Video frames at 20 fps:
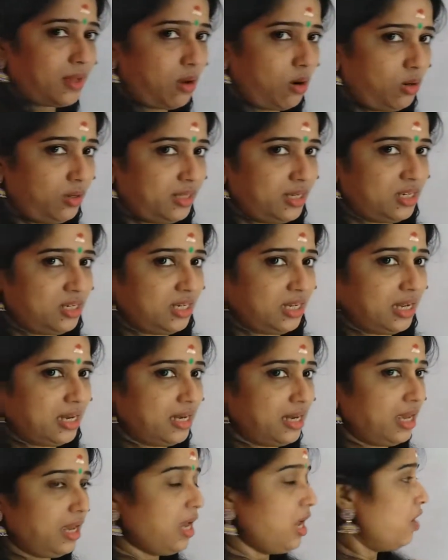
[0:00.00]
On the
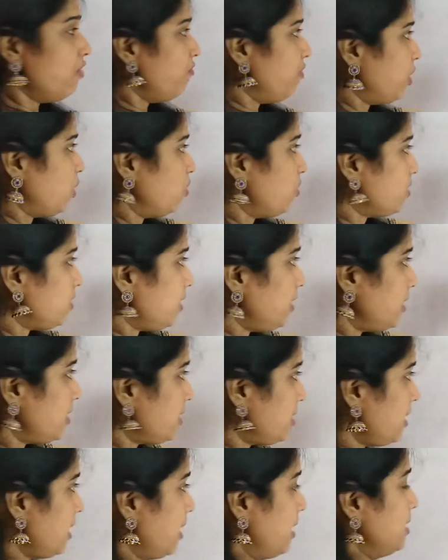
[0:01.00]
DNA, we could see the
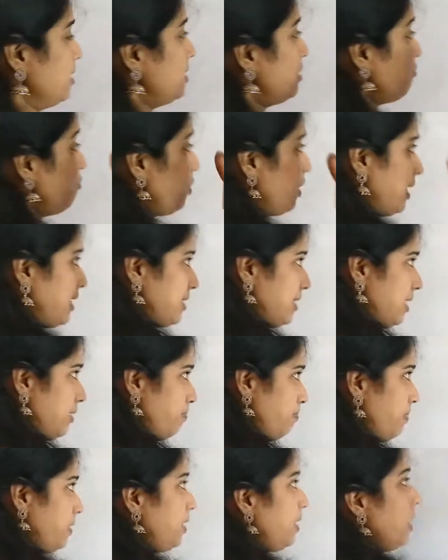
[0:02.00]
C. For
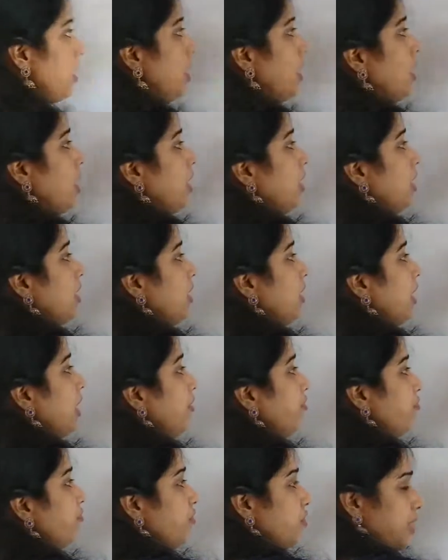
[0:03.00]
example,
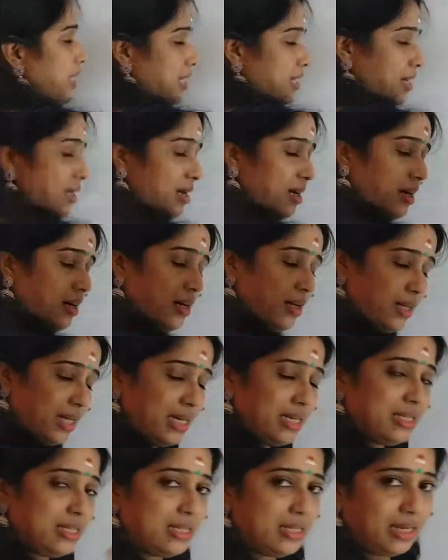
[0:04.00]
if
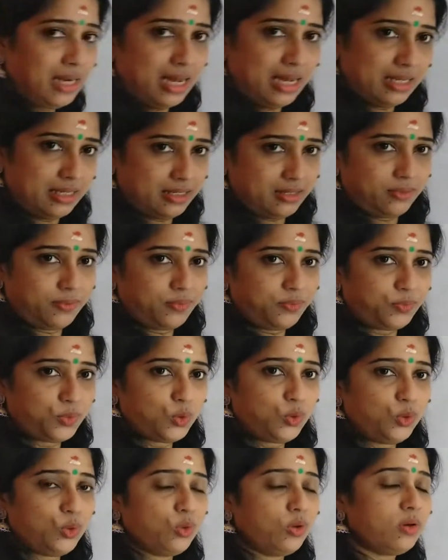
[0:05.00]
consider us,
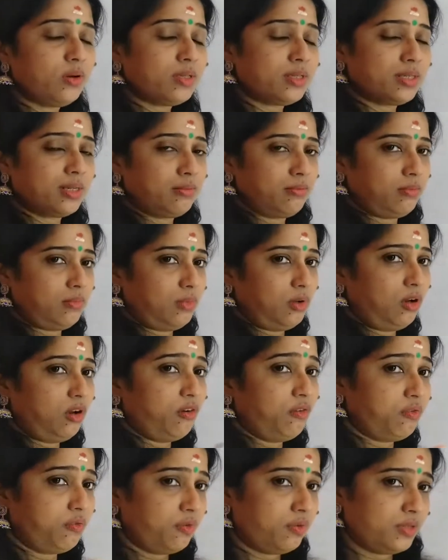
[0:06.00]

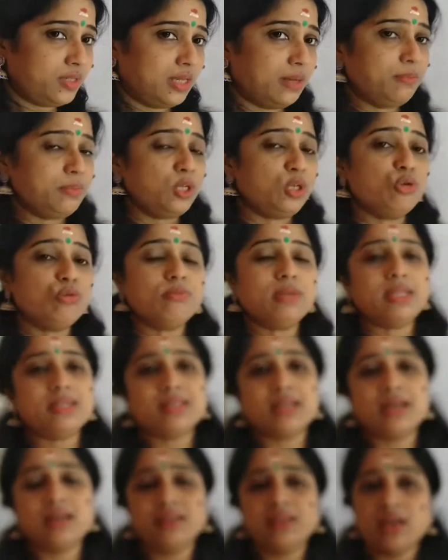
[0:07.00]
some
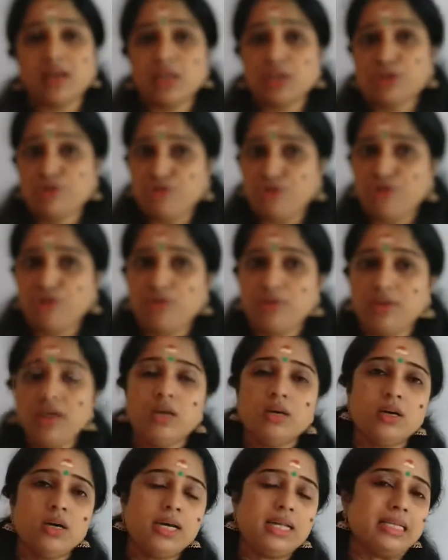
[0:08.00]
humans they are tall
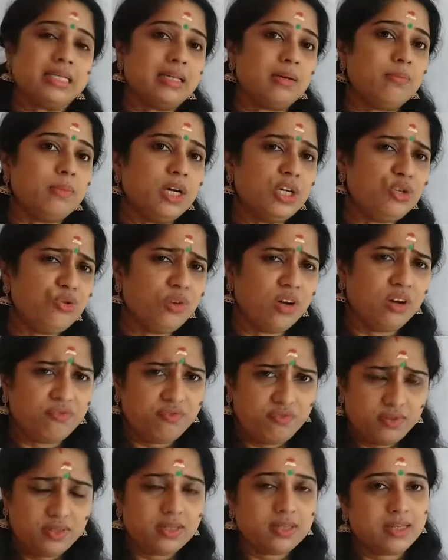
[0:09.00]
and some are
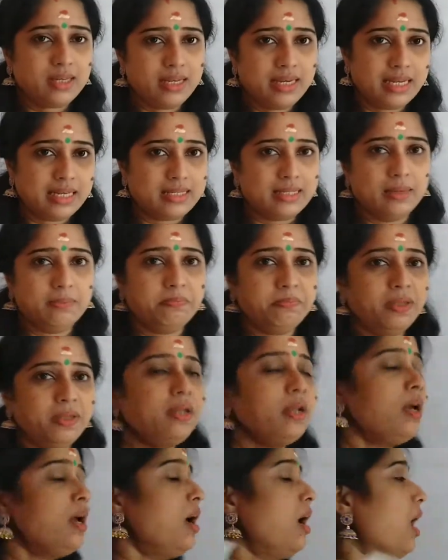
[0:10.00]
dwarf. Just an example.